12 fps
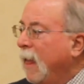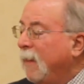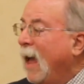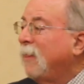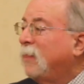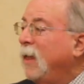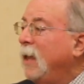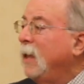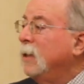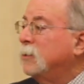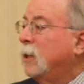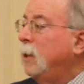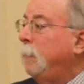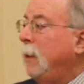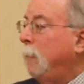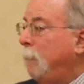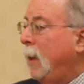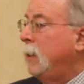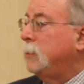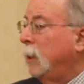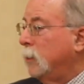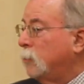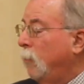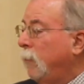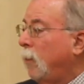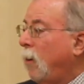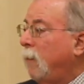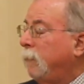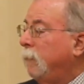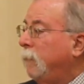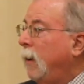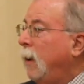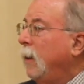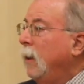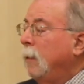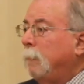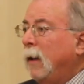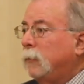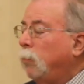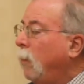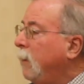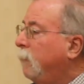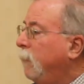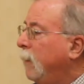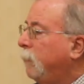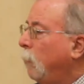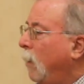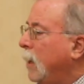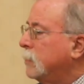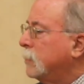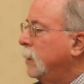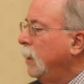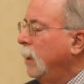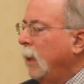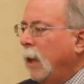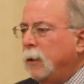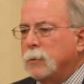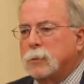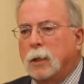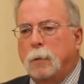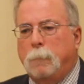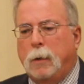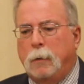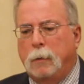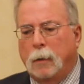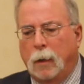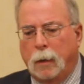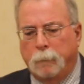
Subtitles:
That thing is going to be amazing. It's over there off of about 25th West, and there's going to be